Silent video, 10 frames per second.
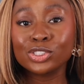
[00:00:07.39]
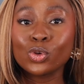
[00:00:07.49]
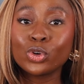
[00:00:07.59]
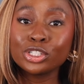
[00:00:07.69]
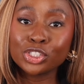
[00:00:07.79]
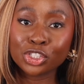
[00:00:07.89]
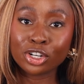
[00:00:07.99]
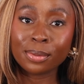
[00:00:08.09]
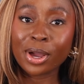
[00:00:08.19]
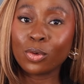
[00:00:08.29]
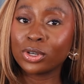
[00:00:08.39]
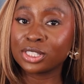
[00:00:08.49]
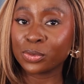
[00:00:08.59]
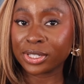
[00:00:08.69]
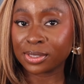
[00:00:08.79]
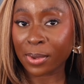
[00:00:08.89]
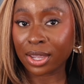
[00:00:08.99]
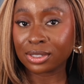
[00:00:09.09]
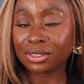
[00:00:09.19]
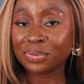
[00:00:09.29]
or unsure about what to
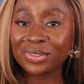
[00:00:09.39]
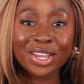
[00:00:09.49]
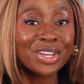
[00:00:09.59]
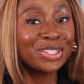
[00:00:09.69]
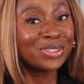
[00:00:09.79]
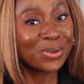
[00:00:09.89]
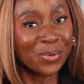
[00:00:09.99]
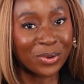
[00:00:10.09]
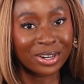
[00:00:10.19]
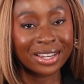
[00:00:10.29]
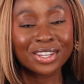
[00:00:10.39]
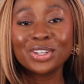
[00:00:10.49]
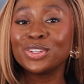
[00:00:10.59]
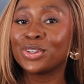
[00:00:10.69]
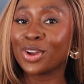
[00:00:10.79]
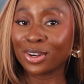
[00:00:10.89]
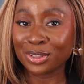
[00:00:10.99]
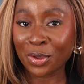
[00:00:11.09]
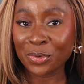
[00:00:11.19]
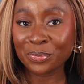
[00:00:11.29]
expect. Don't worry, you're not
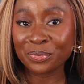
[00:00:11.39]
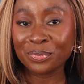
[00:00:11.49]
alone.